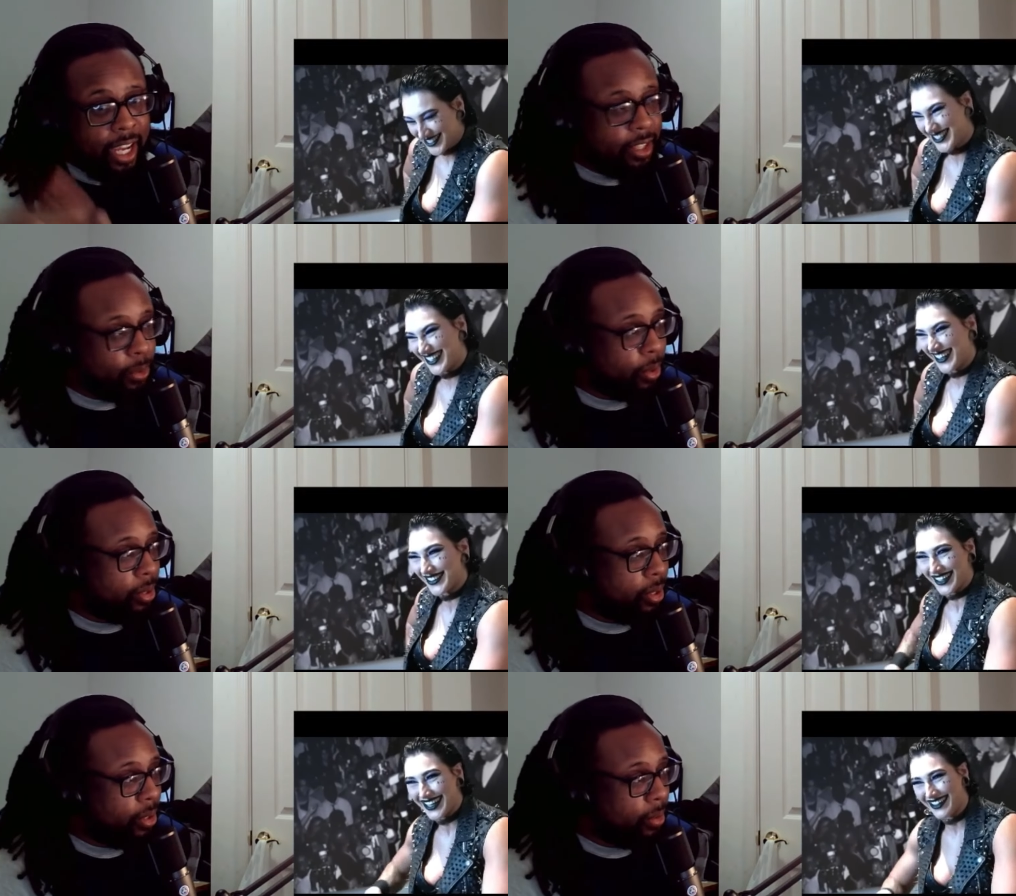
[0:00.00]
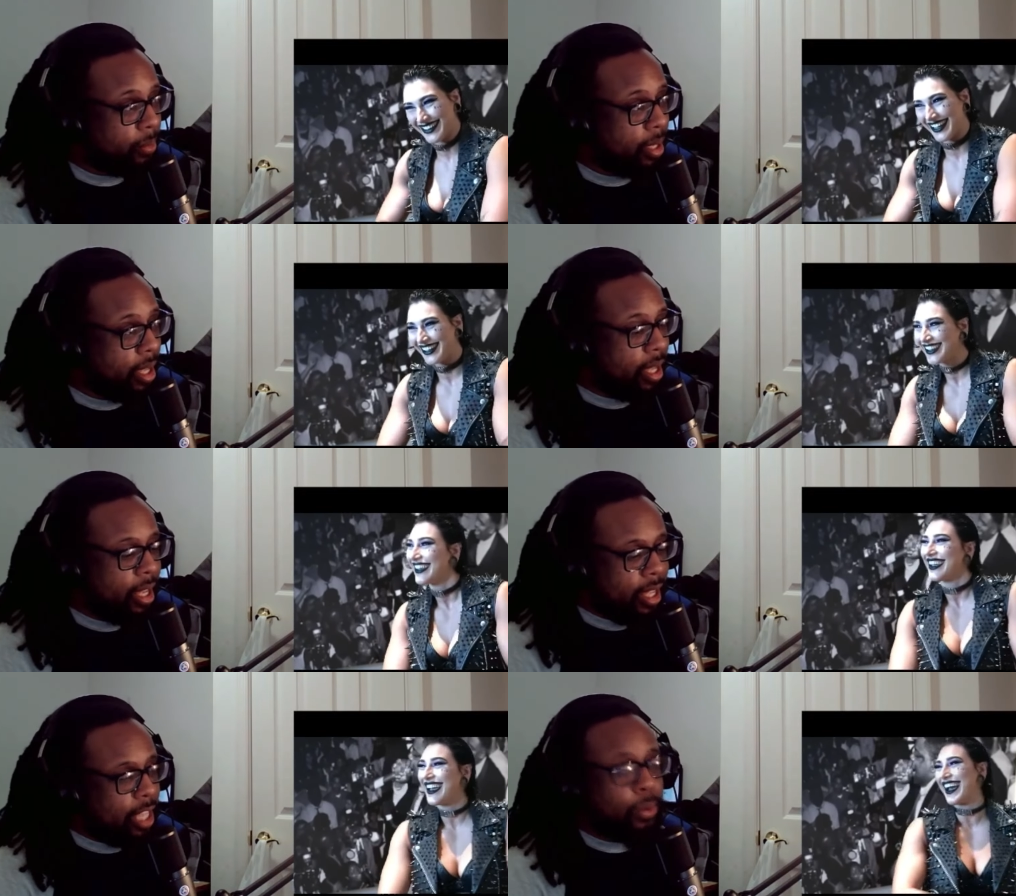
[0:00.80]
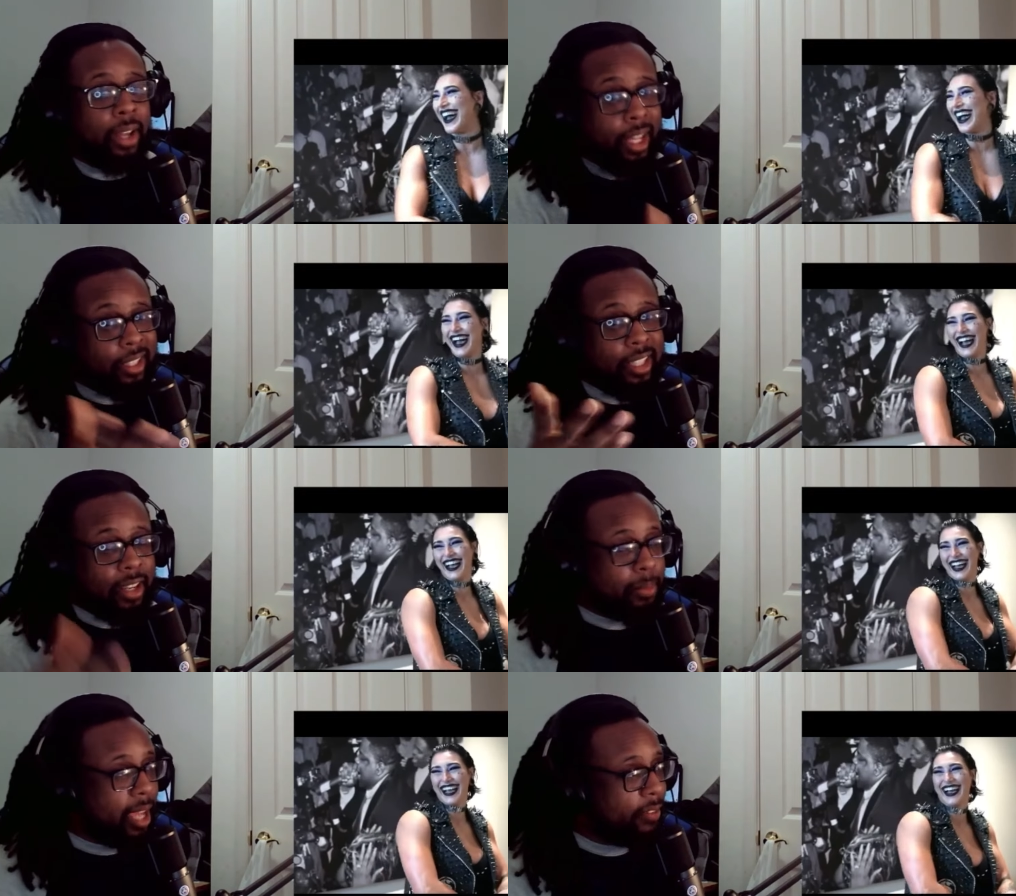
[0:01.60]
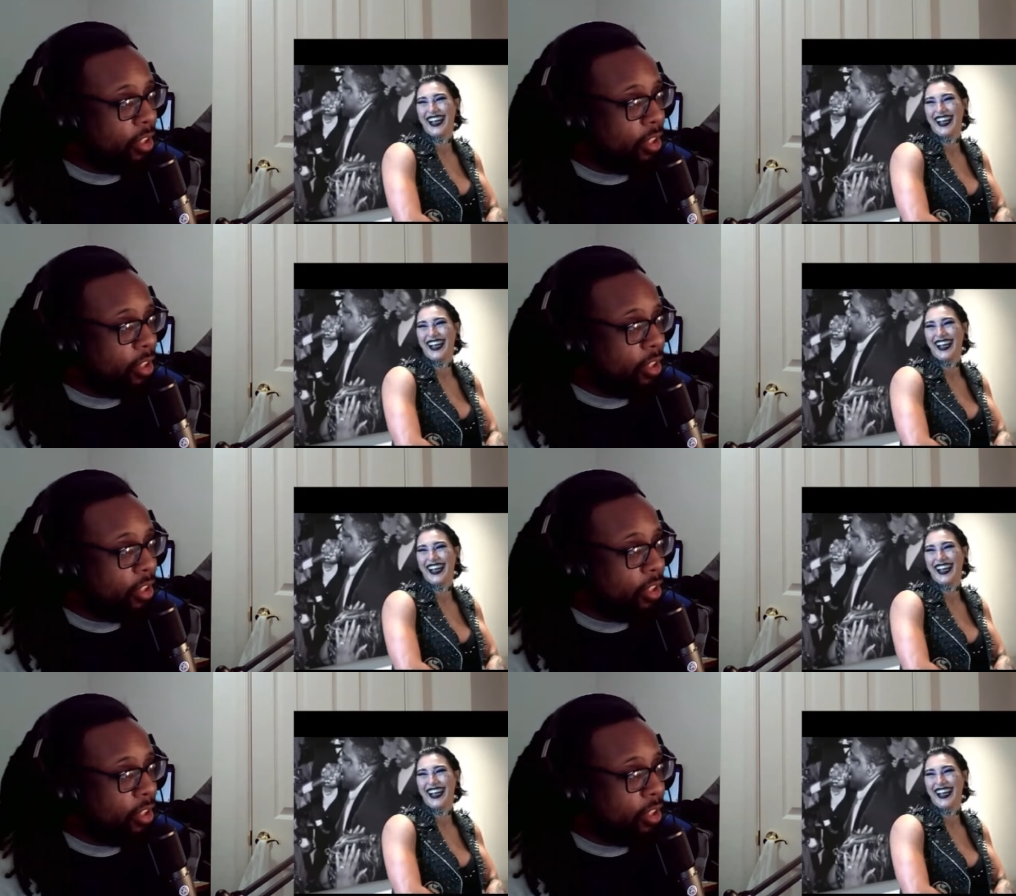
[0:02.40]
Speaker 1: as well too. Hell yeah. That's why I like to see them have a good